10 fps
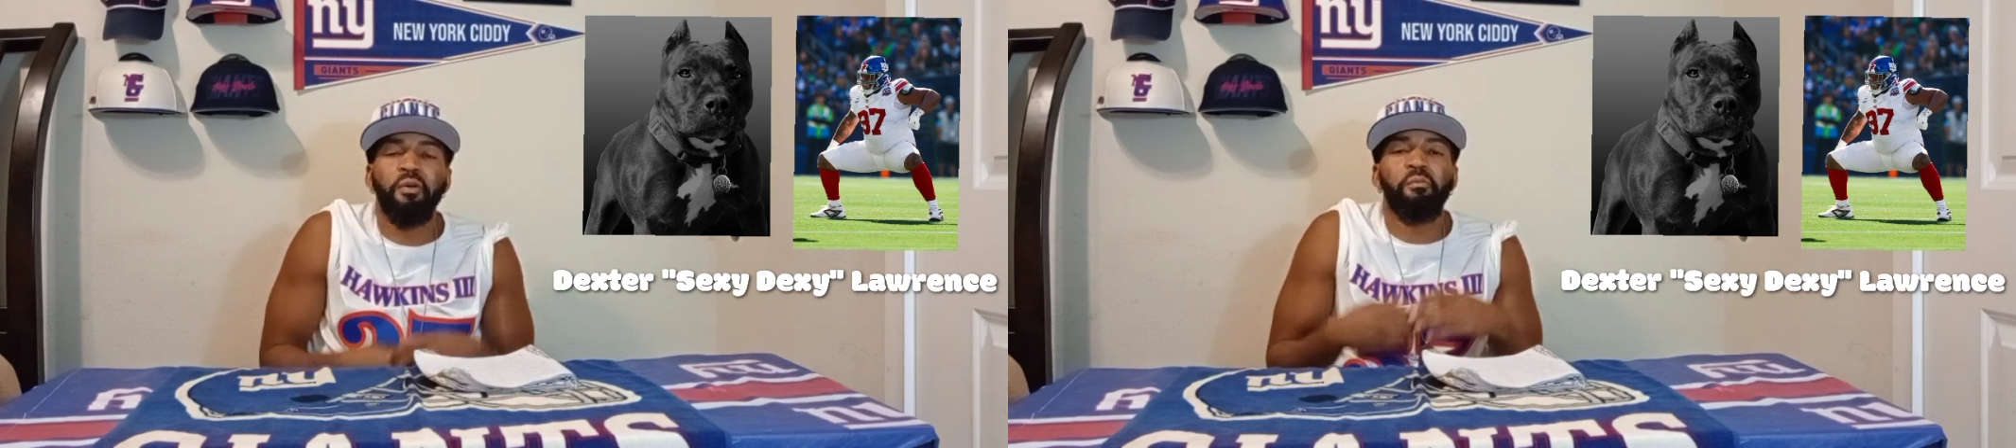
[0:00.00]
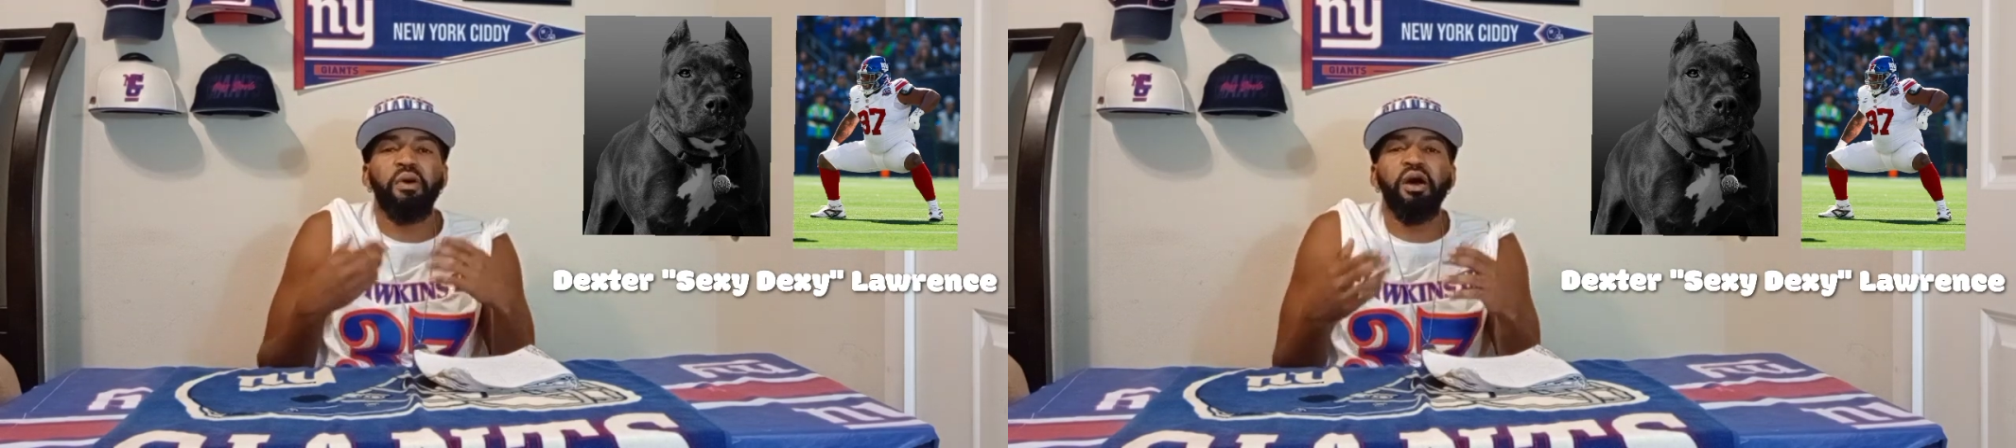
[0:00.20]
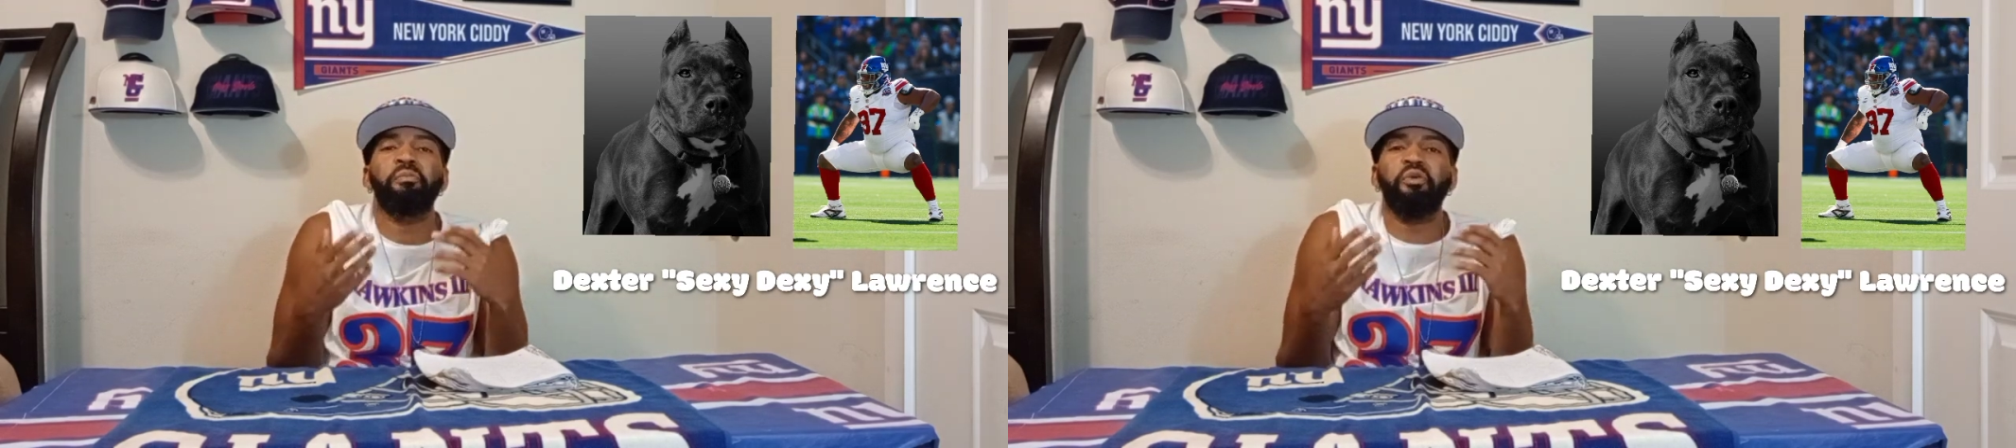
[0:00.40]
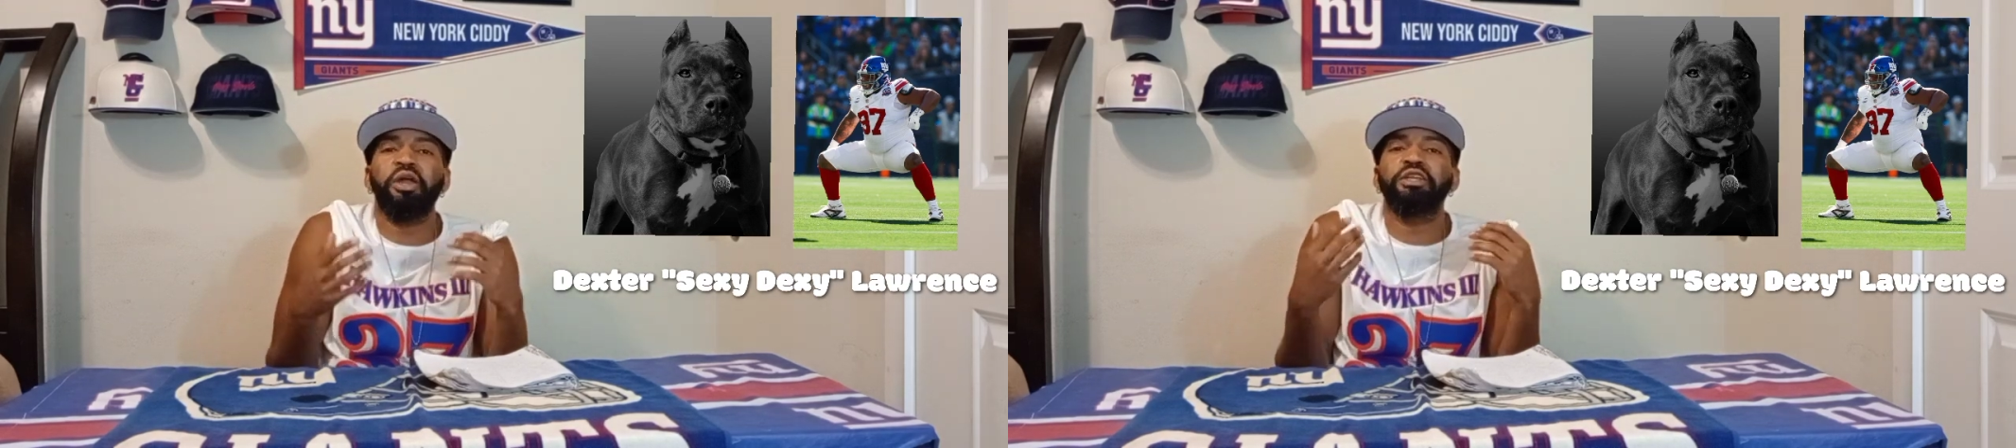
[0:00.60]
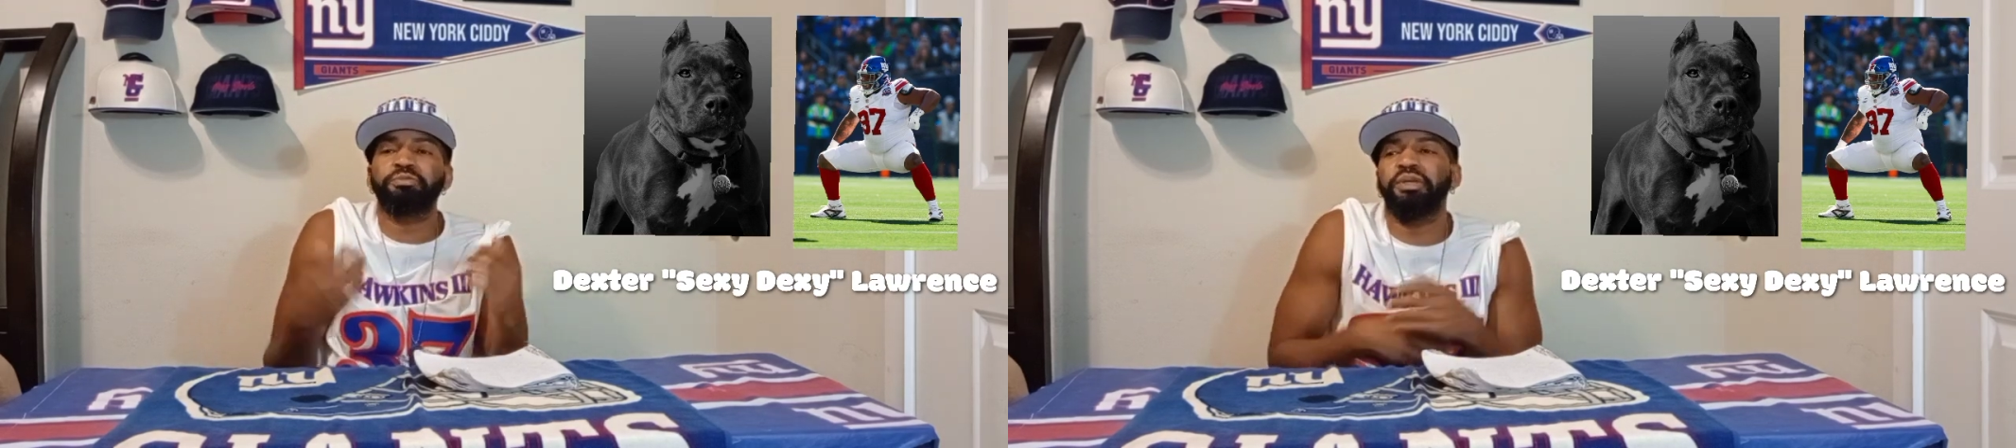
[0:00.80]
My
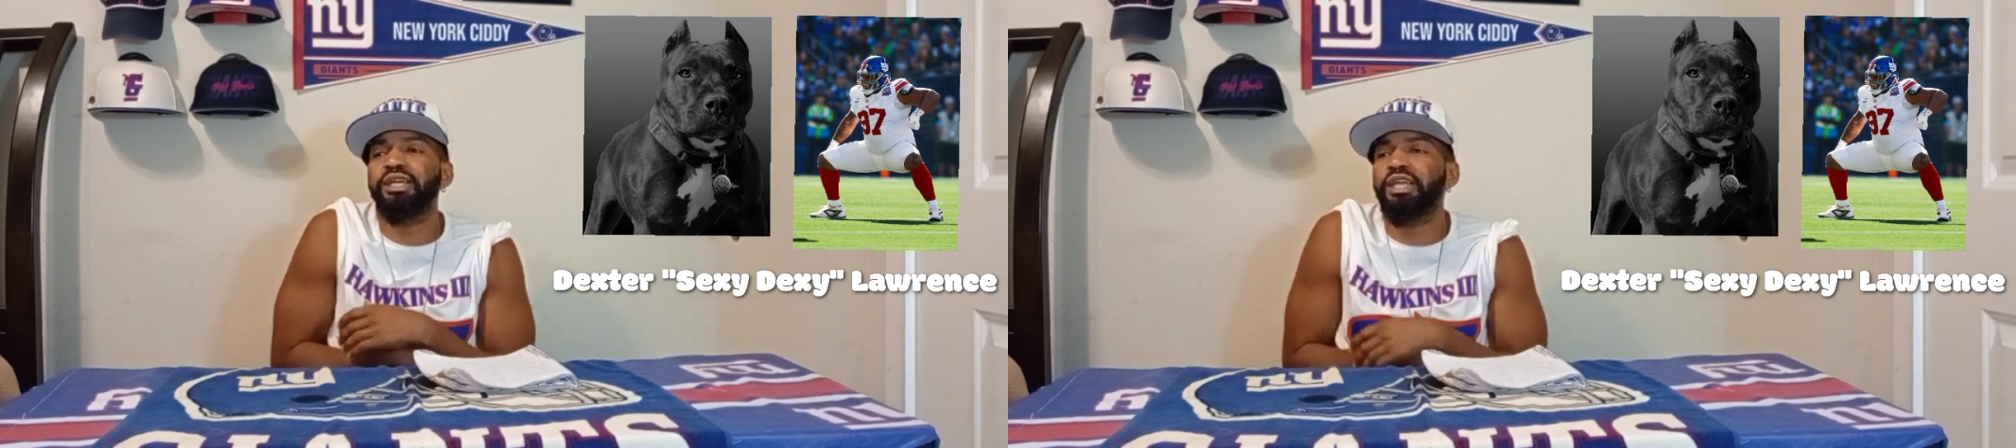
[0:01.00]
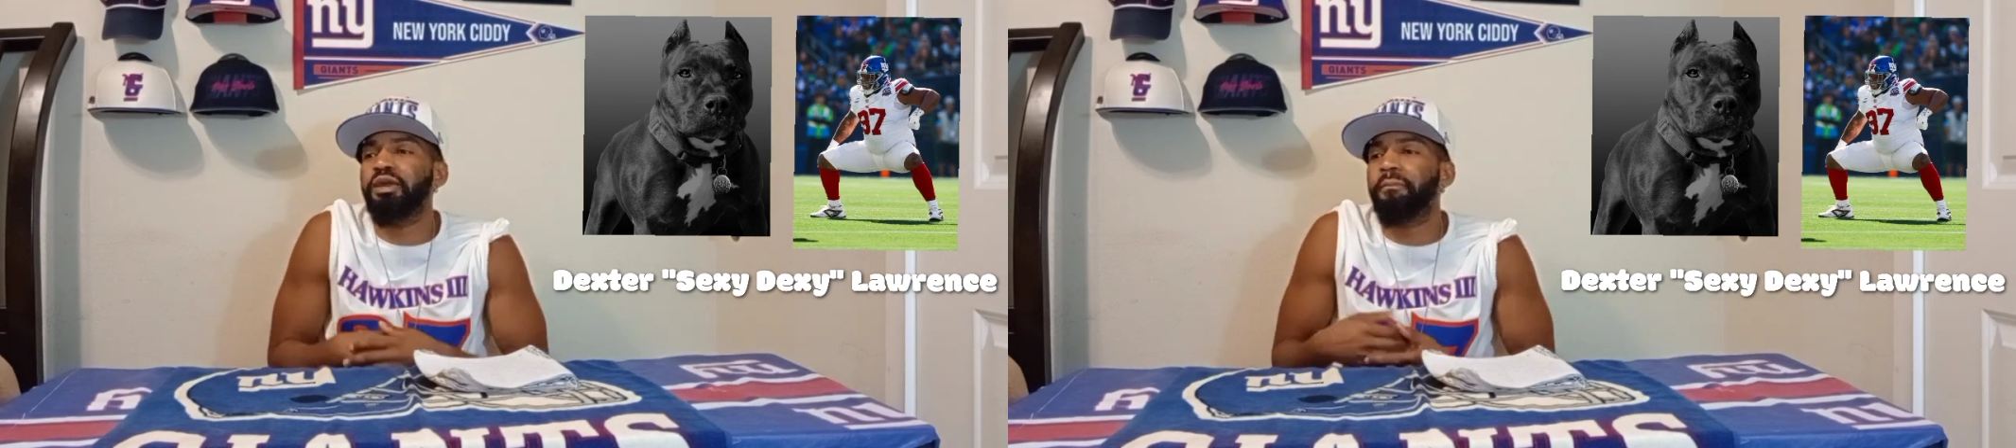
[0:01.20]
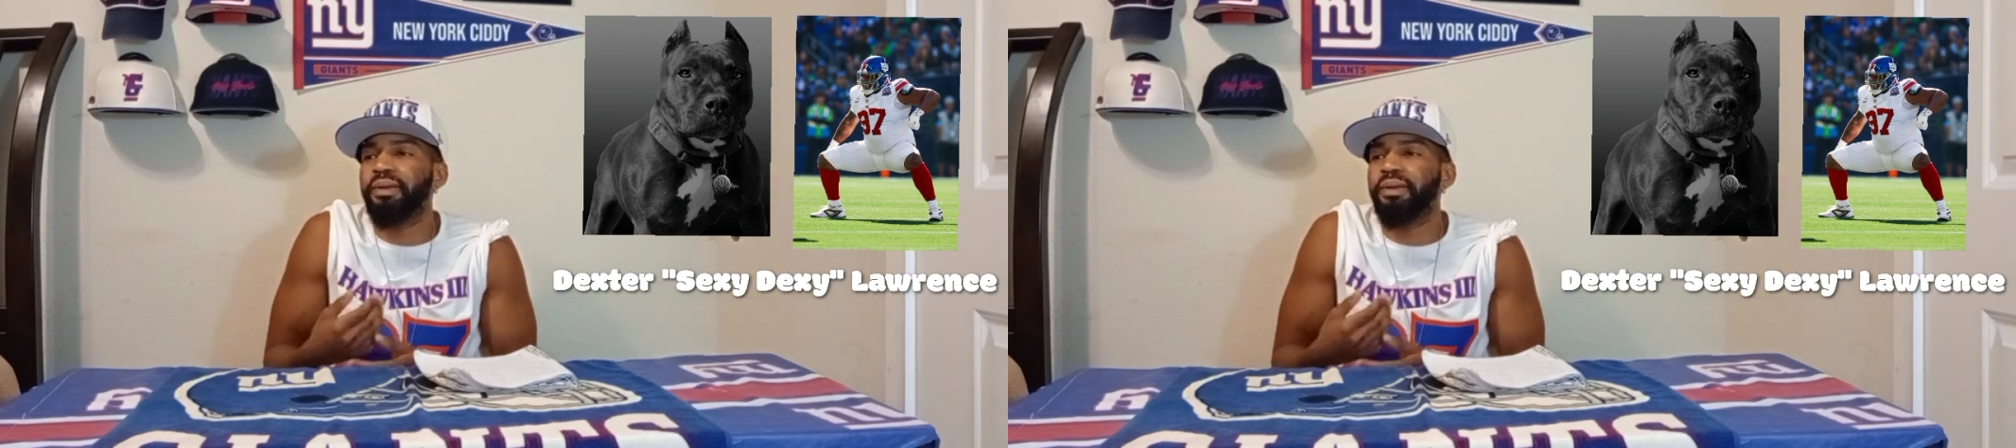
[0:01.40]
boy has been getting